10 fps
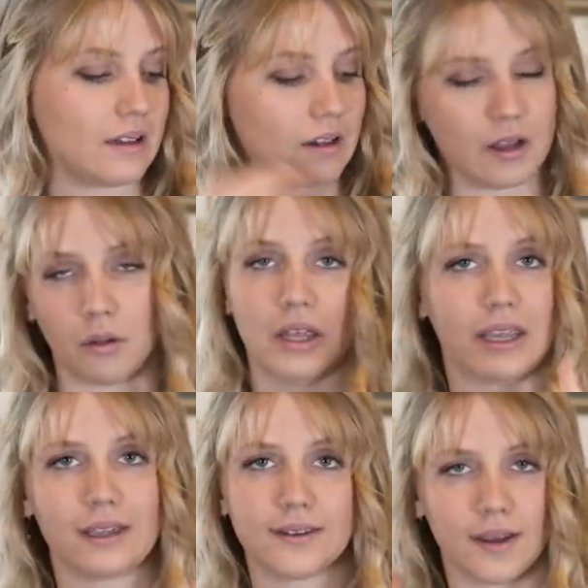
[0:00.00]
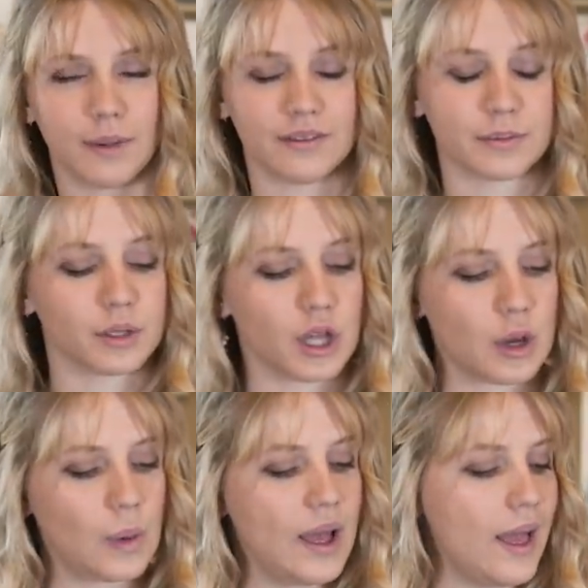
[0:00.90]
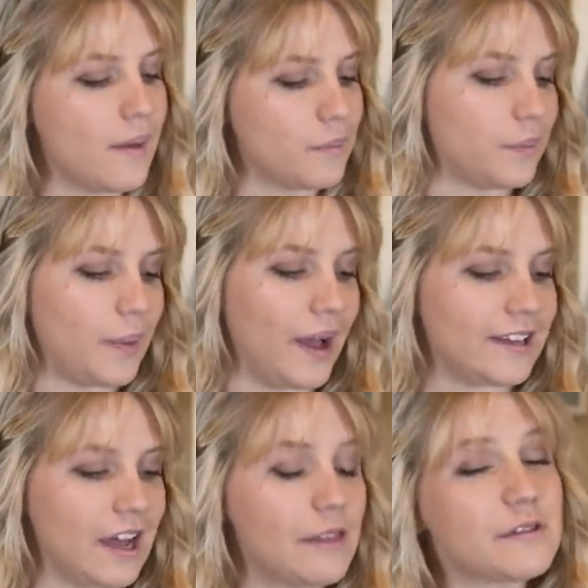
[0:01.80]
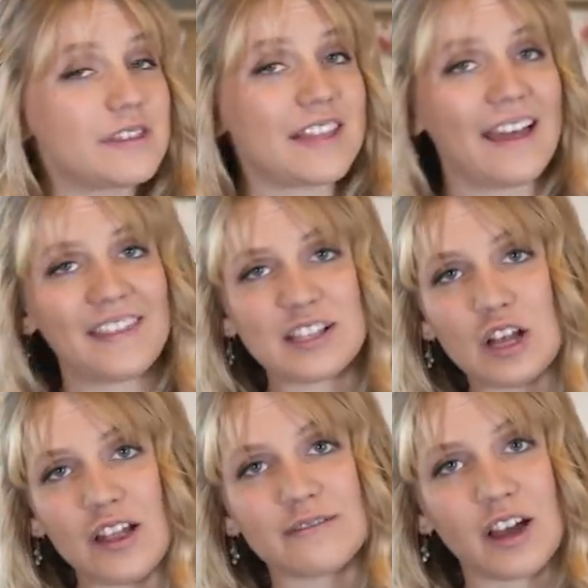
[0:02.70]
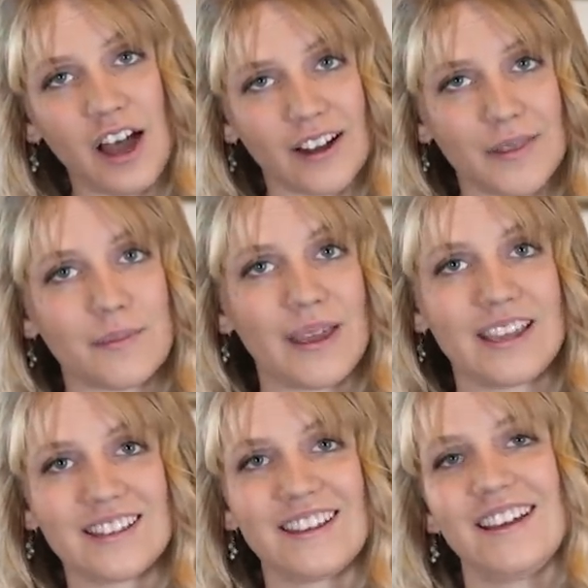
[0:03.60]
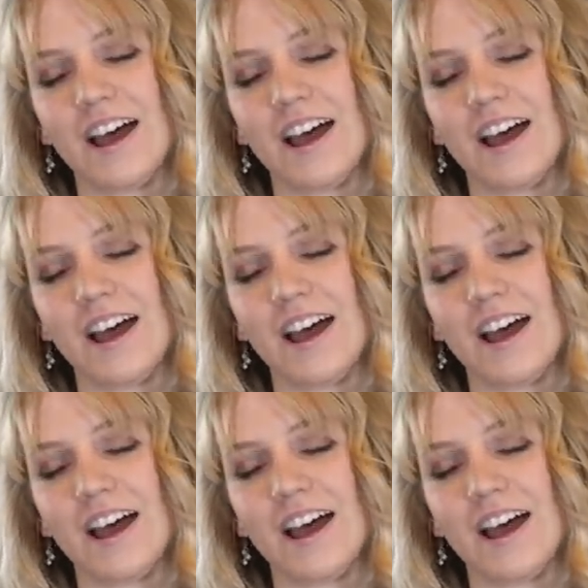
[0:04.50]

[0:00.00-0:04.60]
I'll link it above and below. But other than that, that's all I've got on the making